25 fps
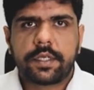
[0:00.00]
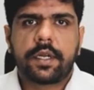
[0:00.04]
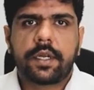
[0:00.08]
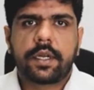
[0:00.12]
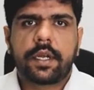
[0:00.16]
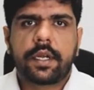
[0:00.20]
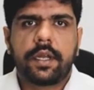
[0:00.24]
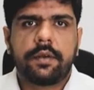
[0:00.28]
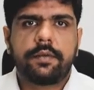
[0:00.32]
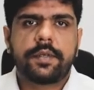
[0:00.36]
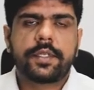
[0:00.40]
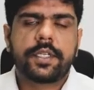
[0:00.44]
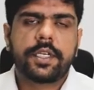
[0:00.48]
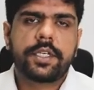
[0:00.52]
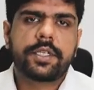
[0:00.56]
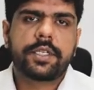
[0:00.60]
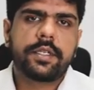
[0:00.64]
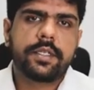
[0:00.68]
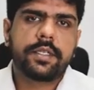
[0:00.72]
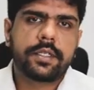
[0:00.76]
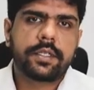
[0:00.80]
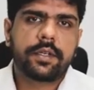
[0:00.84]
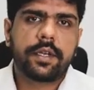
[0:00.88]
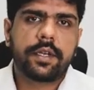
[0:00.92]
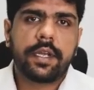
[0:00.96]
conversation
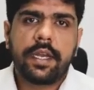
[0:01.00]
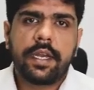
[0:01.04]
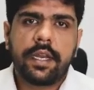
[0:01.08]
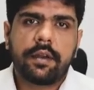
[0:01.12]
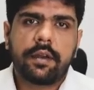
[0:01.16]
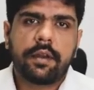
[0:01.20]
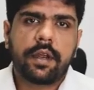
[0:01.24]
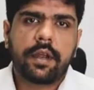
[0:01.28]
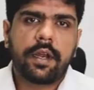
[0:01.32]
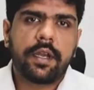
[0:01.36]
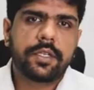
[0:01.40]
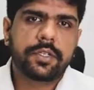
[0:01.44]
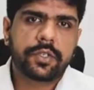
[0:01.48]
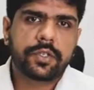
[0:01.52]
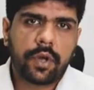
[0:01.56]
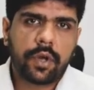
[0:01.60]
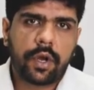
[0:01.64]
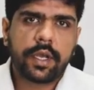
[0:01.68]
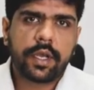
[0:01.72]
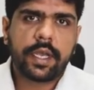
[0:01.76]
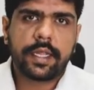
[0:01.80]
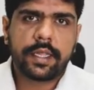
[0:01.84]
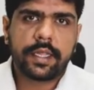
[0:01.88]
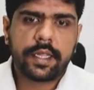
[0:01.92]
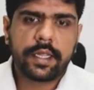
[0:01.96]
is really, really
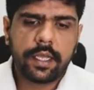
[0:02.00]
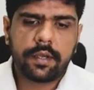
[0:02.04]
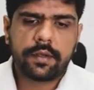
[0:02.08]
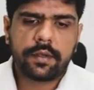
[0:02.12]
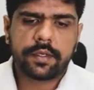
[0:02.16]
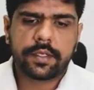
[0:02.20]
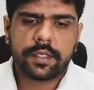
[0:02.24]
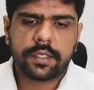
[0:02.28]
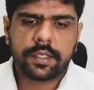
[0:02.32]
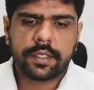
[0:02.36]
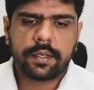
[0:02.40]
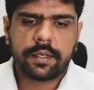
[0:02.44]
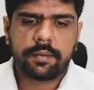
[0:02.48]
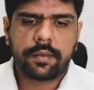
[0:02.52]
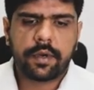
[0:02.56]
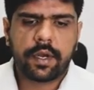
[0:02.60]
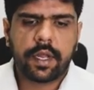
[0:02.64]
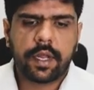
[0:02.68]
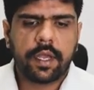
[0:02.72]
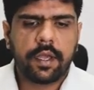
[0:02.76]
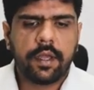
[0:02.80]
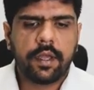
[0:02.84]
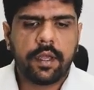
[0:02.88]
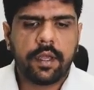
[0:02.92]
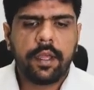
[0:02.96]
strong in the ecosystem
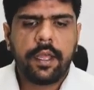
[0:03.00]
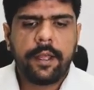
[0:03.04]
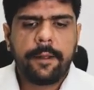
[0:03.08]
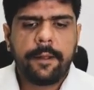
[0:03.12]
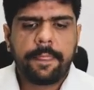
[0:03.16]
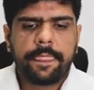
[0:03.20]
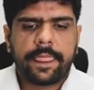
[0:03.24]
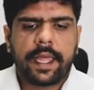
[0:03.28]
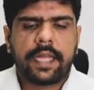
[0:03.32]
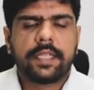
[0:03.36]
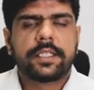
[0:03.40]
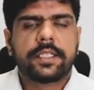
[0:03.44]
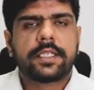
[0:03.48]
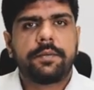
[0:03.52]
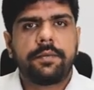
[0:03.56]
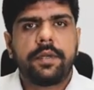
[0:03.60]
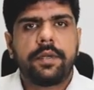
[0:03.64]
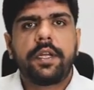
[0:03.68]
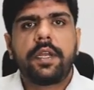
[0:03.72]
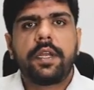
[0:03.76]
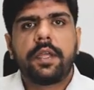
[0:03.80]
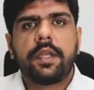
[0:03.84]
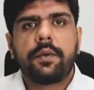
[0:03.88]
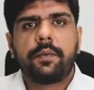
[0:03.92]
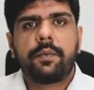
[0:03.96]
today. And
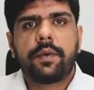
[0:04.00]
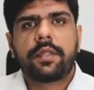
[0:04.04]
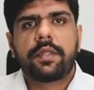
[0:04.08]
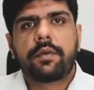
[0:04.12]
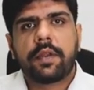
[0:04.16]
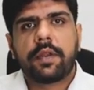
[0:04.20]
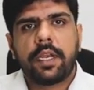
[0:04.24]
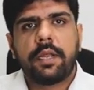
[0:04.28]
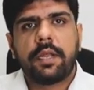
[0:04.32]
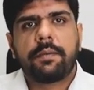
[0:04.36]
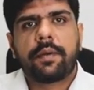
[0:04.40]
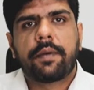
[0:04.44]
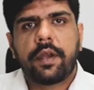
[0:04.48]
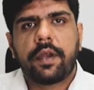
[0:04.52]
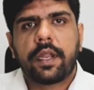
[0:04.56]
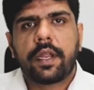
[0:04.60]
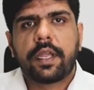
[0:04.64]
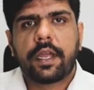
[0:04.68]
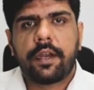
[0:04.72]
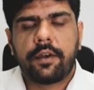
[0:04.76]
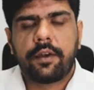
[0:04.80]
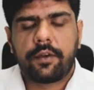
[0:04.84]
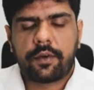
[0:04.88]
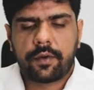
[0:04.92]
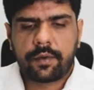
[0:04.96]
similarly with 3D printing
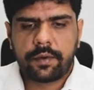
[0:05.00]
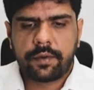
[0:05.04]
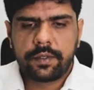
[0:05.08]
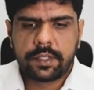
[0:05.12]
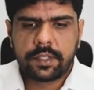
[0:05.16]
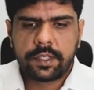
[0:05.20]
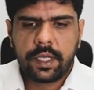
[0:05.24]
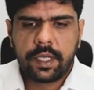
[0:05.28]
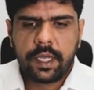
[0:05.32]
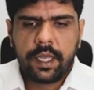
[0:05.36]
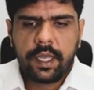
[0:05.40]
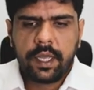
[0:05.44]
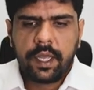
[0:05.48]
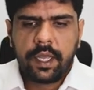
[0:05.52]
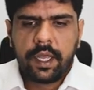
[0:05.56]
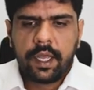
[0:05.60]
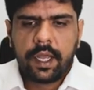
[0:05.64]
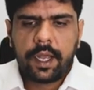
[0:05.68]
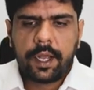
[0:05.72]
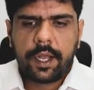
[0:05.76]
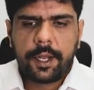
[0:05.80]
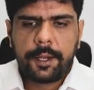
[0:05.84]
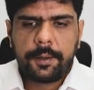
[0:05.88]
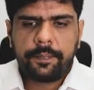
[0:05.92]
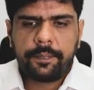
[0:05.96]
and drones.
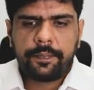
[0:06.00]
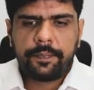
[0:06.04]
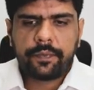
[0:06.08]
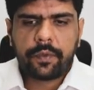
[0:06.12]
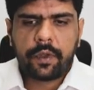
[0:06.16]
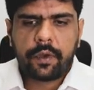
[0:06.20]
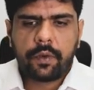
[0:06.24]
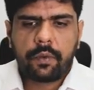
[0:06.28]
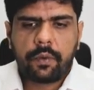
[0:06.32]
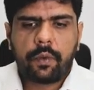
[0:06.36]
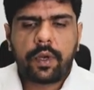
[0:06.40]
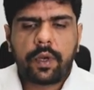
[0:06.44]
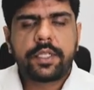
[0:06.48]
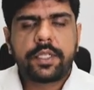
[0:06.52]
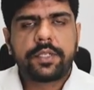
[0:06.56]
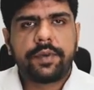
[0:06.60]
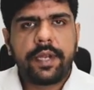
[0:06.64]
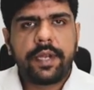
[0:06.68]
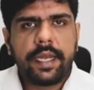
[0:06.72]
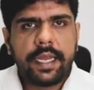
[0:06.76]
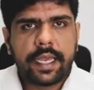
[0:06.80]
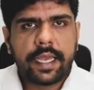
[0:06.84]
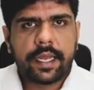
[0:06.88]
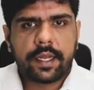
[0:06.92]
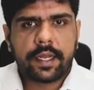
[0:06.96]
Um, what's
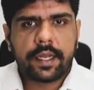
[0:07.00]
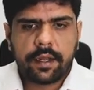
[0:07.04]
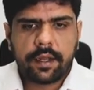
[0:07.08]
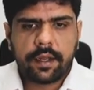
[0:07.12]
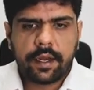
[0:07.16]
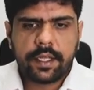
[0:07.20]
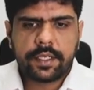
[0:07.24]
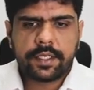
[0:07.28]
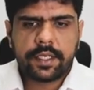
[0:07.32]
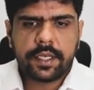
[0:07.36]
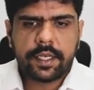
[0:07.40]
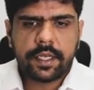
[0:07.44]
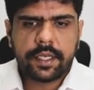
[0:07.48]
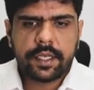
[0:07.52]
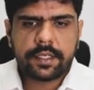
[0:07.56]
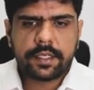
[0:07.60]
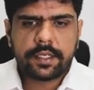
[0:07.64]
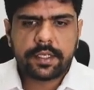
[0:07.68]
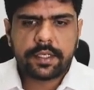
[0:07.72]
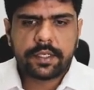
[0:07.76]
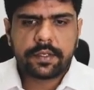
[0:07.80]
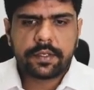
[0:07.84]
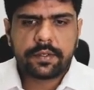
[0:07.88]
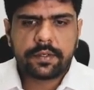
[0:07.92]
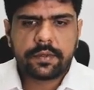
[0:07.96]
really encouraging is
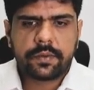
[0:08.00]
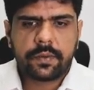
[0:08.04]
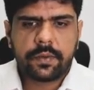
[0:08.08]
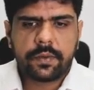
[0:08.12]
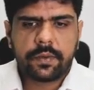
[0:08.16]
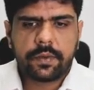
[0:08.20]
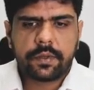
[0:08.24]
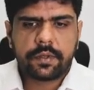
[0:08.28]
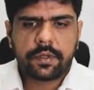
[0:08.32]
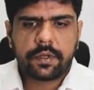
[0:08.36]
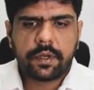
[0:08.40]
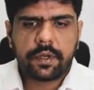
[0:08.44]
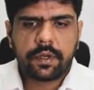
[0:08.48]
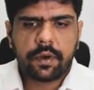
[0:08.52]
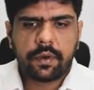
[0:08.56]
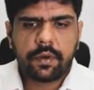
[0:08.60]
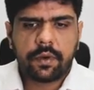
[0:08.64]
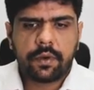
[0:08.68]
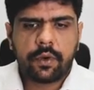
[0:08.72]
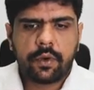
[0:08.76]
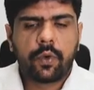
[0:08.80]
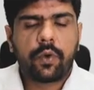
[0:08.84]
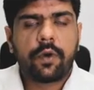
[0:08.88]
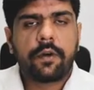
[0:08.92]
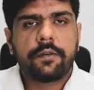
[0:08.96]
is to you know
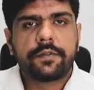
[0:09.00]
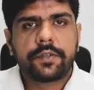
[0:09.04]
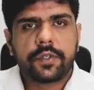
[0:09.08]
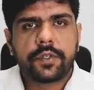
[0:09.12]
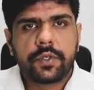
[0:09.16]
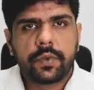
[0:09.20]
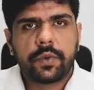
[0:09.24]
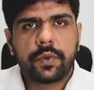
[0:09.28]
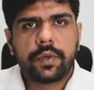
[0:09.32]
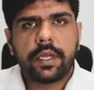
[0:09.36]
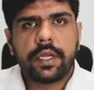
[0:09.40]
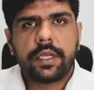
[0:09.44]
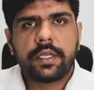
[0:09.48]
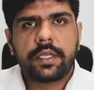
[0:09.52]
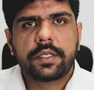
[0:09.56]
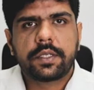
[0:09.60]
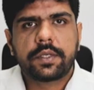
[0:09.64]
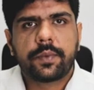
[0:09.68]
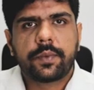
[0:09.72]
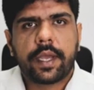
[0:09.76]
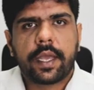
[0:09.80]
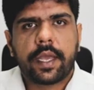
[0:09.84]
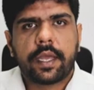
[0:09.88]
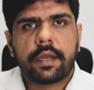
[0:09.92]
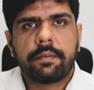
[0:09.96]
know of stories
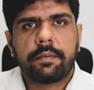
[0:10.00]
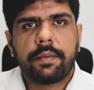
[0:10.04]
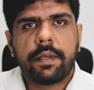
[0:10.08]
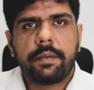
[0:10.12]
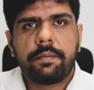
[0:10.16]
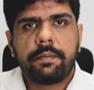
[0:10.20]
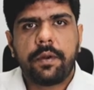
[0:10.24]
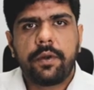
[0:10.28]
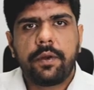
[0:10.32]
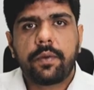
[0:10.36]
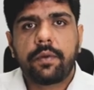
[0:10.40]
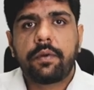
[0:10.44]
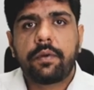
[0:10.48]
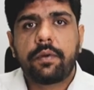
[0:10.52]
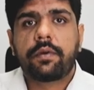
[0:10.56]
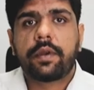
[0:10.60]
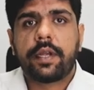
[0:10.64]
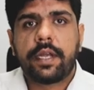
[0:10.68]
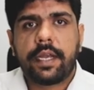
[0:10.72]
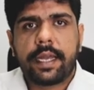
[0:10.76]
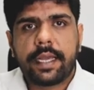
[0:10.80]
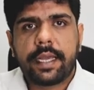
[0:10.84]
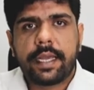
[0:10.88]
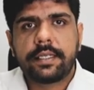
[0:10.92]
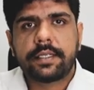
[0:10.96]
where people don't
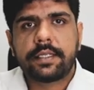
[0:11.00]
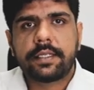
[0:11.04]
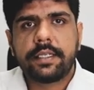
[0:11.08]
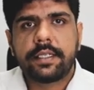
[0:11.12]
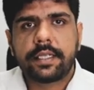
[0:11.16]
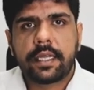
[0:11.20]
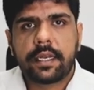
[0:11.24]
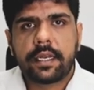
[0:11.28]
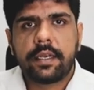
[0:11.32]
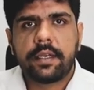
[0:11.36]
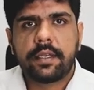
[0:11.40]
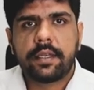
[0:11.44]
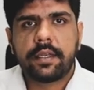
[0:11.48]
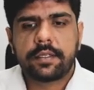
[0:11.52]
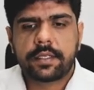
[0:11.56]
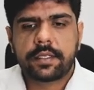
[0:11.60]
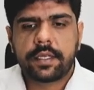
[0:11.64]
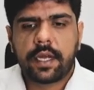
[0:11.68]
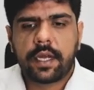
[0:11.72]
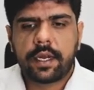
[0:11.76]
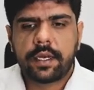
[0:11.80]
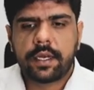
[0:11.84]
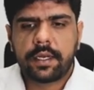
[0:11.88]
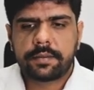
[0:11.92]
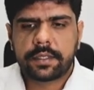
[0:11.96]
realize these are Indian
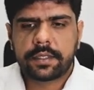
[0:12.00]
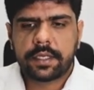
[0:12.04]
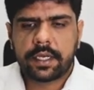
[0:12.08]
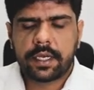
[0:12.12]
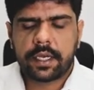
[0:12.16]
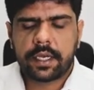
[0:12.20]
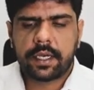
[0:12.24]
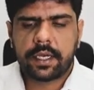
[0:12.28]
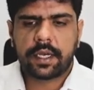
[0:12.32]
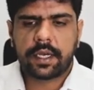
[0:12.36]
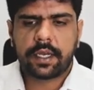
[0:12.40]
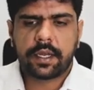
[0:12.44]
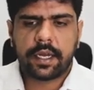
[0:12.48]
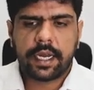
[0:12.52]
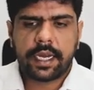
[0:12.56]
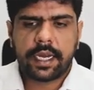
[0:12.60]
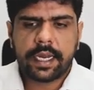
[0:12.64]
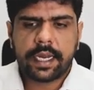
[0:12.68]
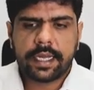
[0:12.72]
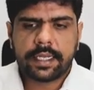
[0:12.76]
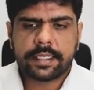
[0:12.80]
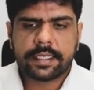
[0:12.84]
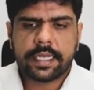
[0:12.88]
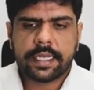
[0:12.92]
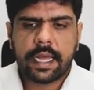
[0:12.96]
startups. A great
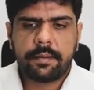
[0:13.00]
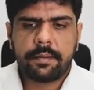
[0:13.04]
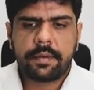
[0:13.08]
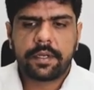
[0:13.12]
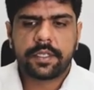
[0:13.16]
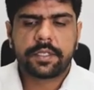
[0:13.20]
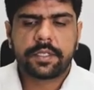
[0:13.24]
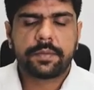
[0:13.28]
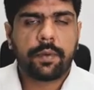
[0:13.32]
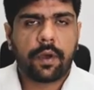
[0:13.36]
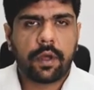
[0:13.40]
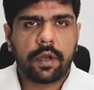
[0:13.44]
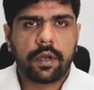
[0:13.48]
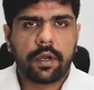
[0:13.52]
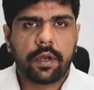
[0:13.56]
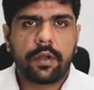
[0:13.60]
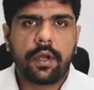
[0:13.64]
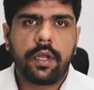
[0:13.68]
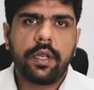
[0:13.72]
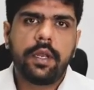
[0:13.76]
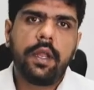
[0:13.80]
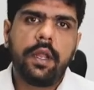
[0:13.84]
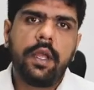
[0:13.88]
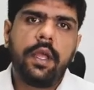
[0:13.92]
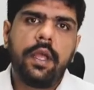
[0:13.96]
example is Polygon.